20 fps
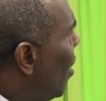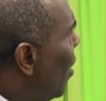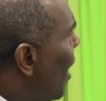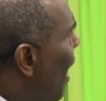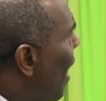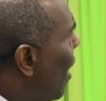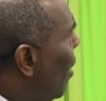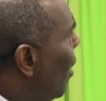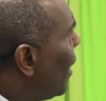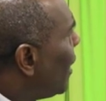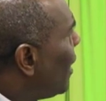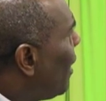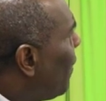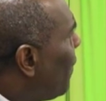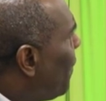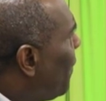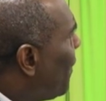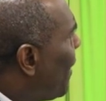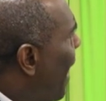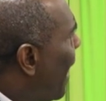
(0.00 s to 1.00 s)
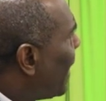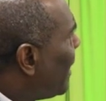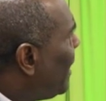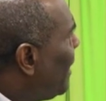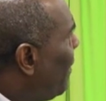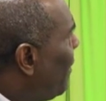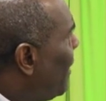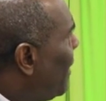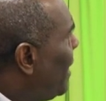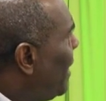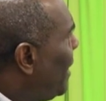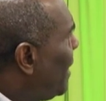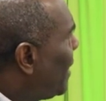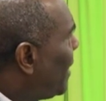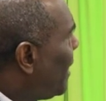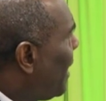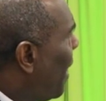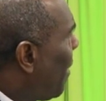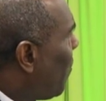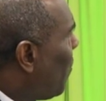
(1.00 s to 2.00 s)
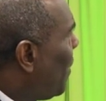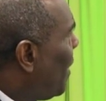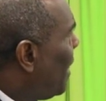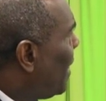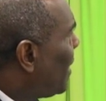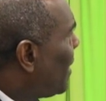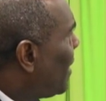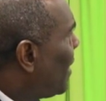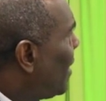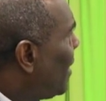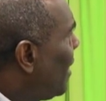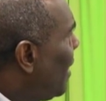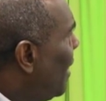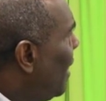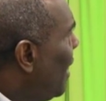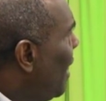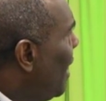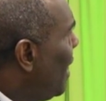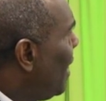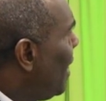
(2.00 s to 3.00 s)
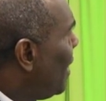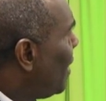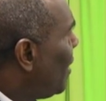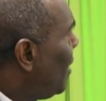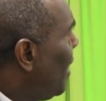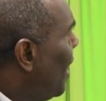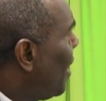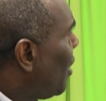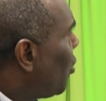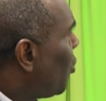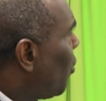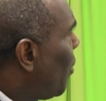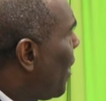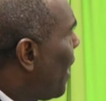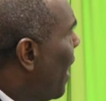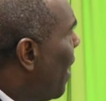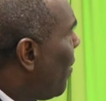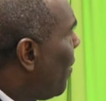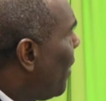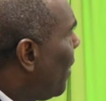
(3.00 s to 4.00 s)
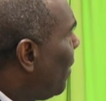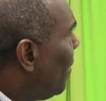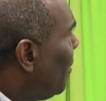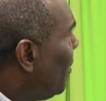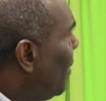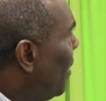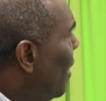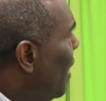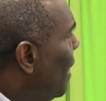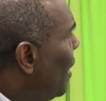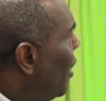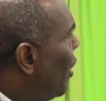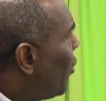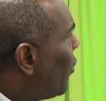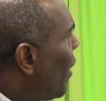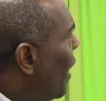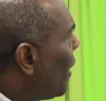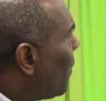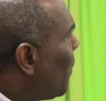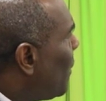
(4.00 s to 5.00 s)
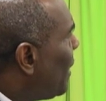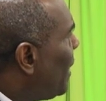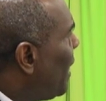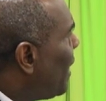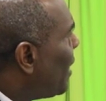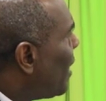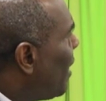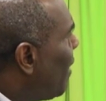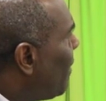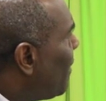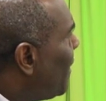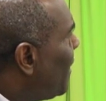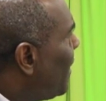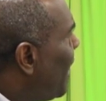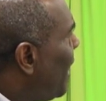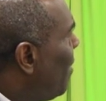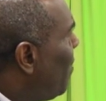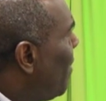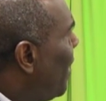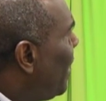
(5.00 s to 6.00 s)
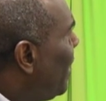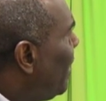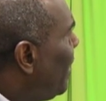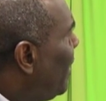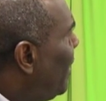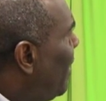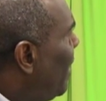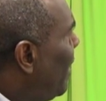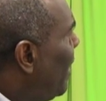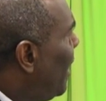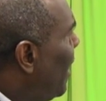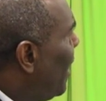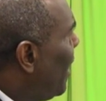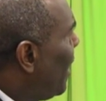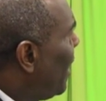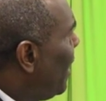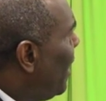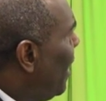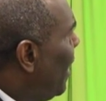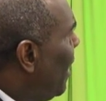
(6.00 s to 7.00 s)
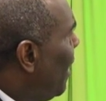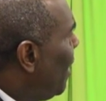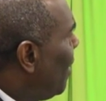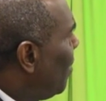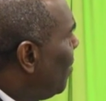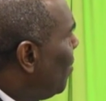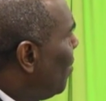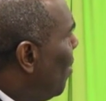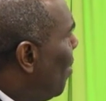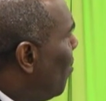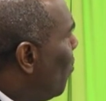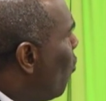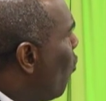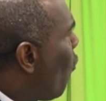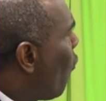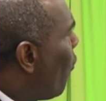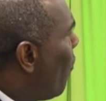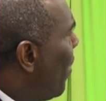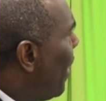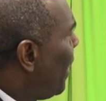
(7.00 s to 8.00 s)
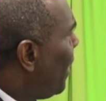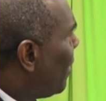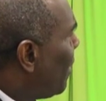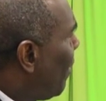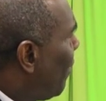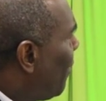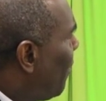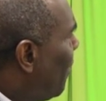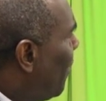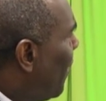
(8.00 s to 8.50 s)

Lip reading: A lot of activities take place in this near shore area. The transportation of sediment, the movement of